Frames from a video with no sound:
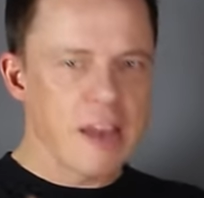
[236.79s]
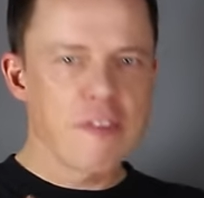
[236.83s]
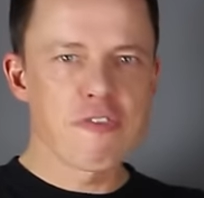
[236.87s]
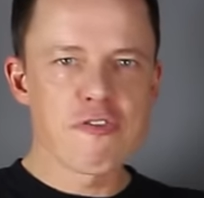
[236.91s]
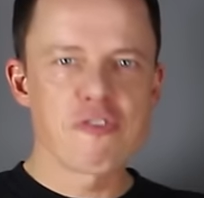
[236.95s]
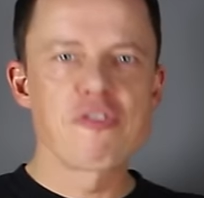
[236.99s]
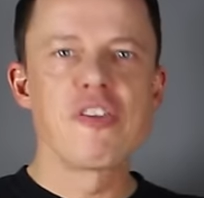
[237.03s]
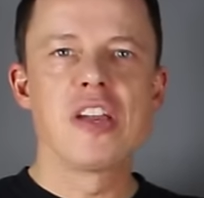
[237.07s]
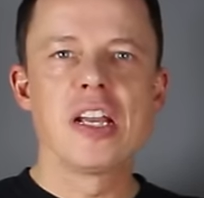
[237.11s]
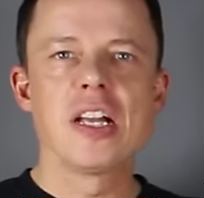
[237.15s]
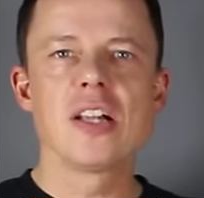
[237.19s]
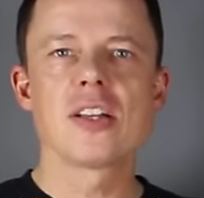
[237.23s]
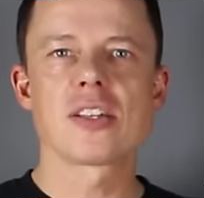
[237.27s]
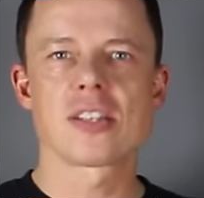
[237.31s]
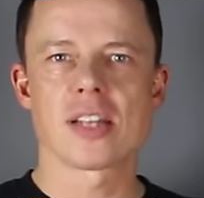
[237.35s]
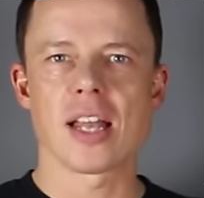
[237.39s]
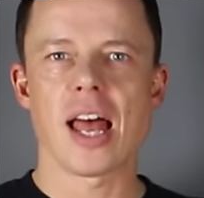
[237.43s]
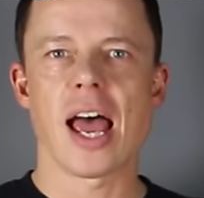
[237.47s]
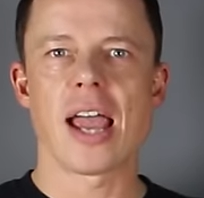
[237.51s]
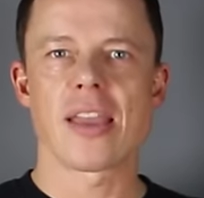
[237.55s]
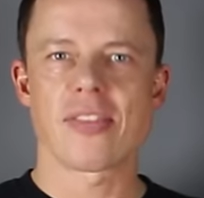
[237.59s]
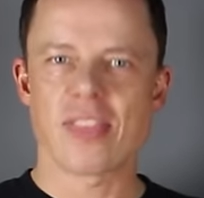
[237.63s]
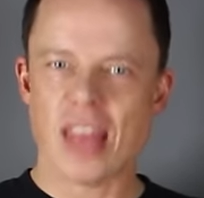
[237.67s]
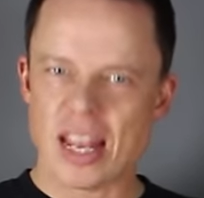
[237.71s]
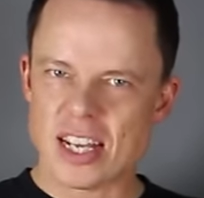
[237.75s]
feels
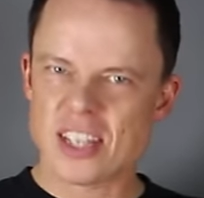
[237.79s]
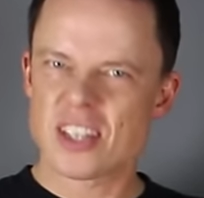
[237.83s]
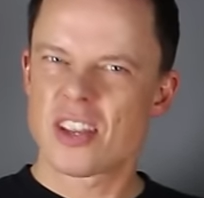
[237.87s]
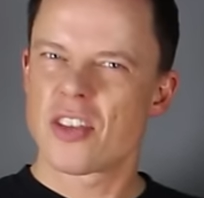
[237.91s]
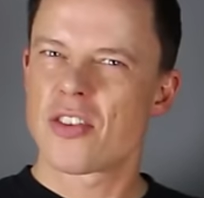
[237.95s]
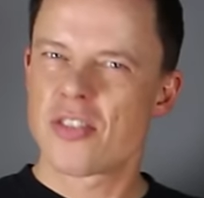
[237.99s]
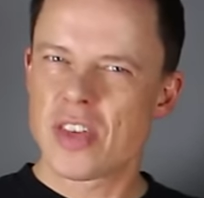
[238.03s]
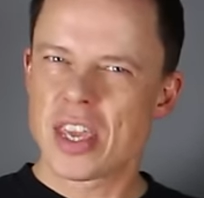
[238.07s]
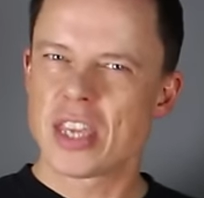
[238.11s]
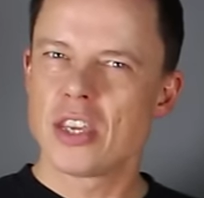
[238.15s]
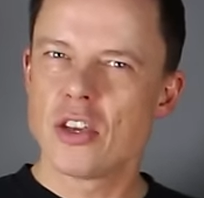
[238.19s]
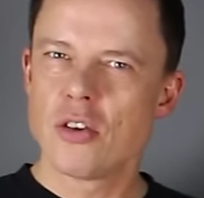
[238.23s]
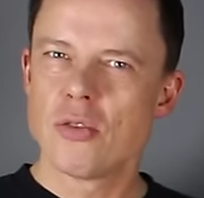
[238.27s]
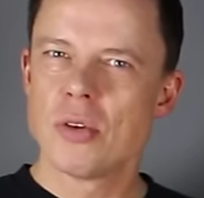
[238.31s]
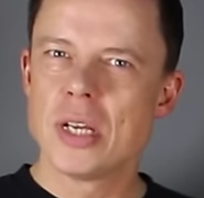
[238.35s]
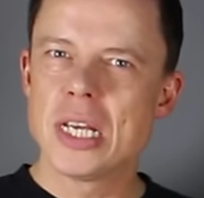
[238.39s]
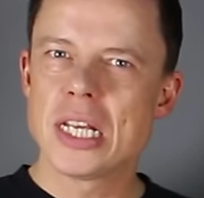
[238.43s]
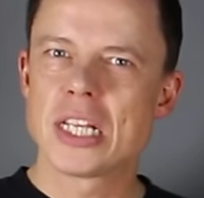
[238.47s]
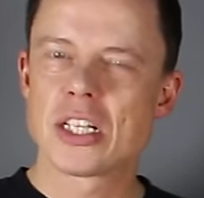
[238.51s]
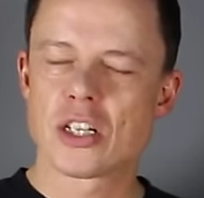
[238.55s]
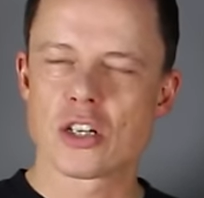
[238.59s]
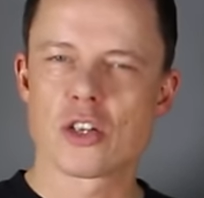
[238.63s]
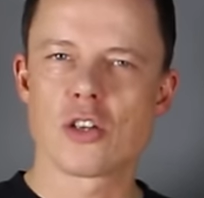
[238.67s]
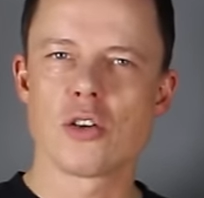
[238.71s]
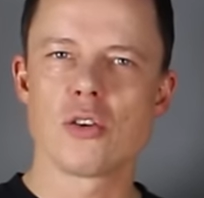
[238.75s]
like that's the thing you
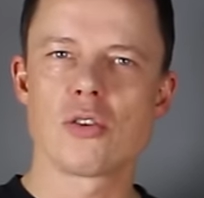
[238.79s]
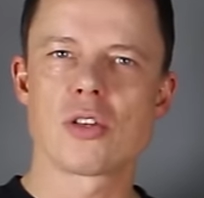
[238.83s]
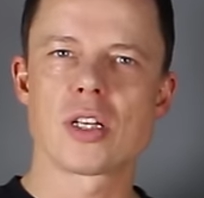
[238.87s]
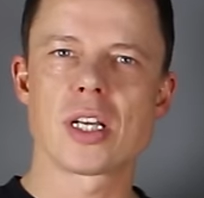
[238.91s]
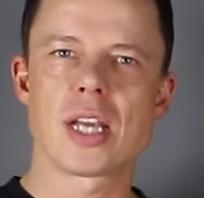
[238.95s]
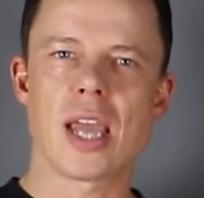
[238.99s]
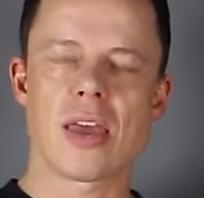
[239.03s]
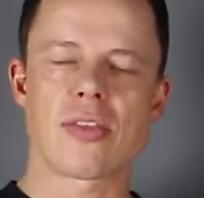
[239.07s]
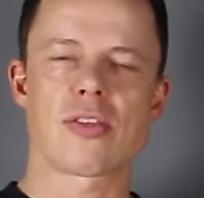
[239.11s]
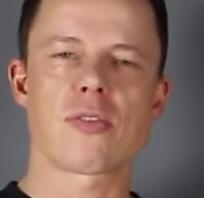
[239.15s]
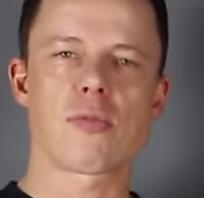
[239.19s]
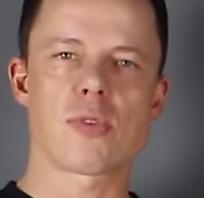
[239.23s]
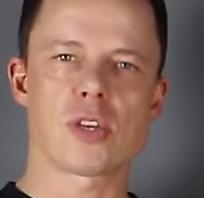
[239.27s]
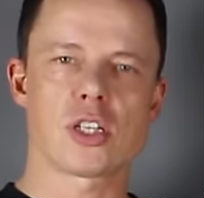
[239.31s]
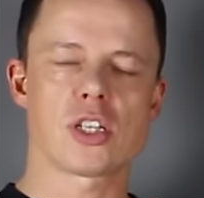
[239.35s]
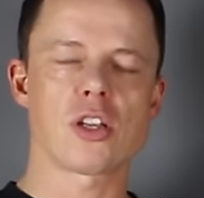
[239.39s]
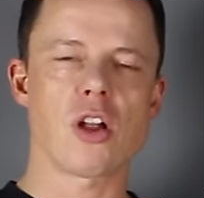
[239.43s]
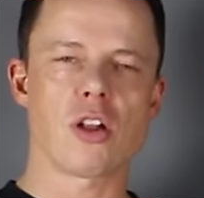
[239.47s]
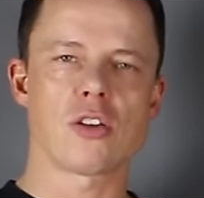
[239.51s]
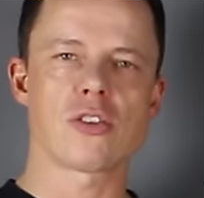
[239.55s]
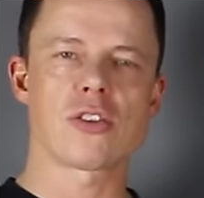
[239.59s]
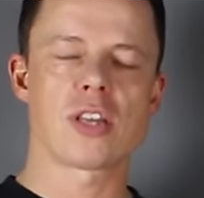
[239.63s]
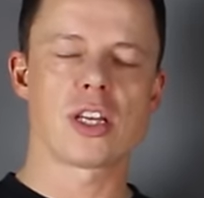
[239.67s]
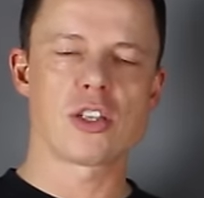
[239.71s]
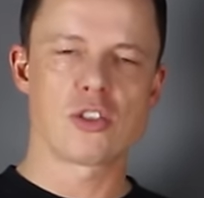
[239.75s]
need to do to get the
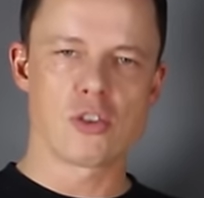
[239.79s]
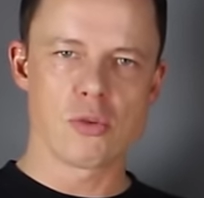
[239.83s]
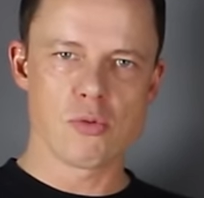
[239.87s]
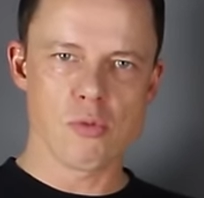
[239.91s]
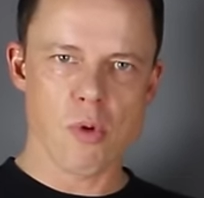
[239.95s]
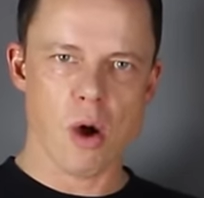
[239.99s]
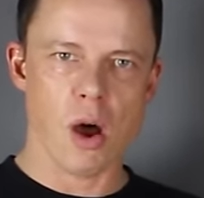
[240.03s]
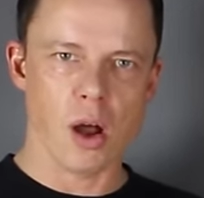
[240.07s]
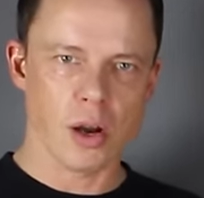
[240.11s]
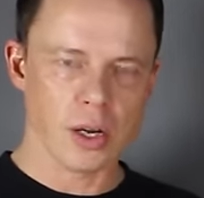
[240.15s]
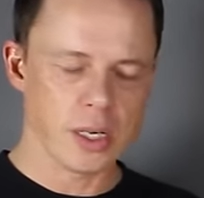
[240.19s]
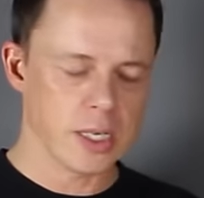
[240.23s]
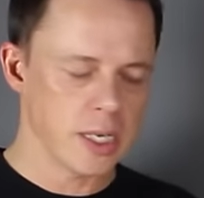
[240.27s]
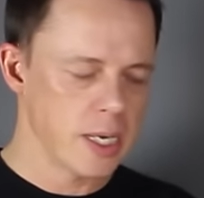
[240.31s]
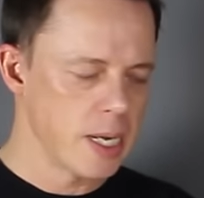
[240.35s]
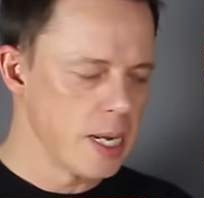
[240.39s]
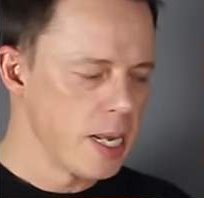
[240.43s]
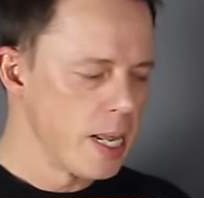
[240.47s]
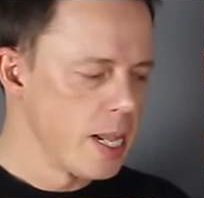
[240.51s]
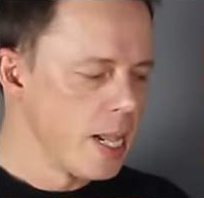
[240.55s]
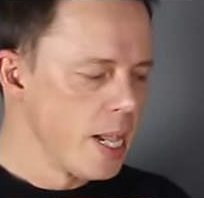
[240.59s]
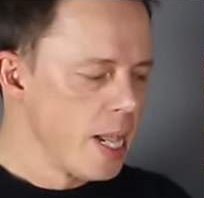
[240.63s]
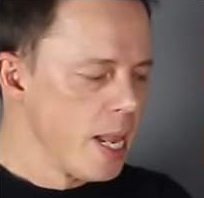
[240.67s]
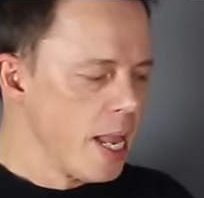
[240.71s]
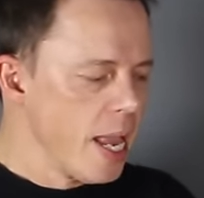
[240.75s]
result that you want.
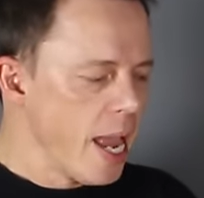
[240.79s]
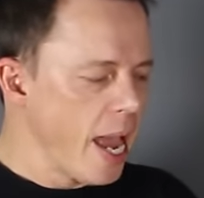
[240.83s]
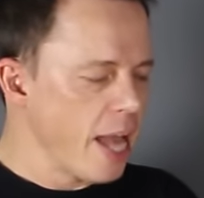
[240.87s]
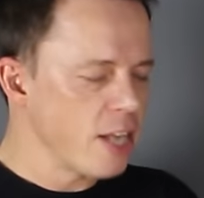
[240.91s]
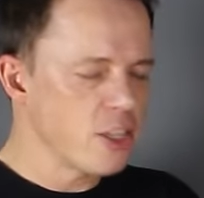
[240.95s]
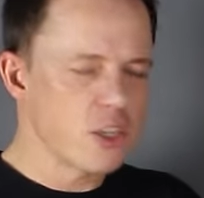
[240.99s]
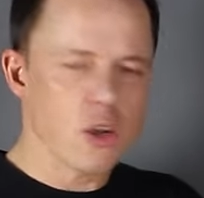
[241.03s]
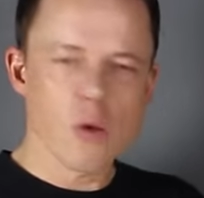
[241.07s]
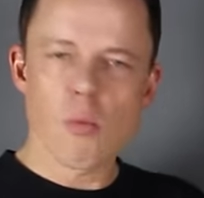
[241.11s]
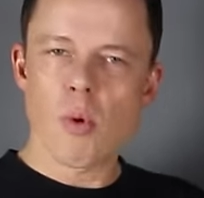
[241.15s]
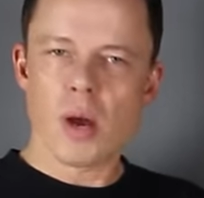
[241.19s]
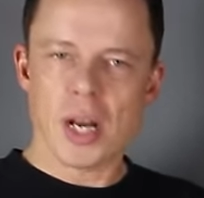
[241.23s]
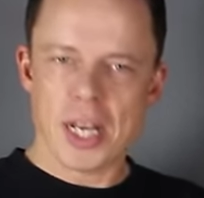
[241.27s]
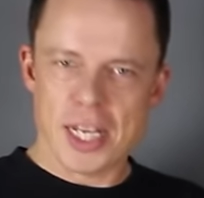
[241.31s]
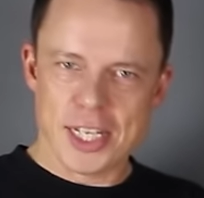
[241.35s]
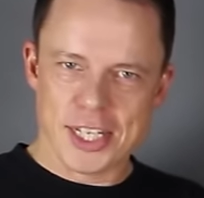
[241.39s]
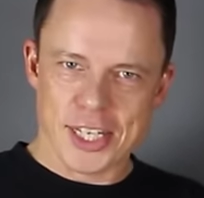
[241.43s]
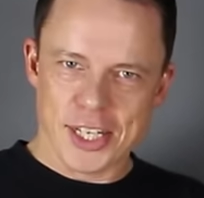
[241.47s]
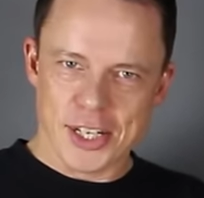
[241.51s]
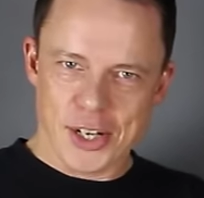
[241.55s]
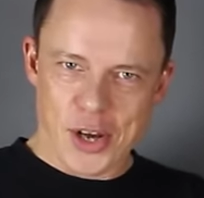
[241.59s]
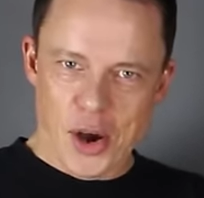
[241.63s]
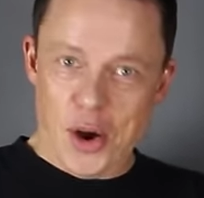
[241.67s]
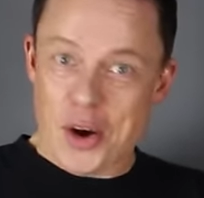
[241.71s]
And so what is it?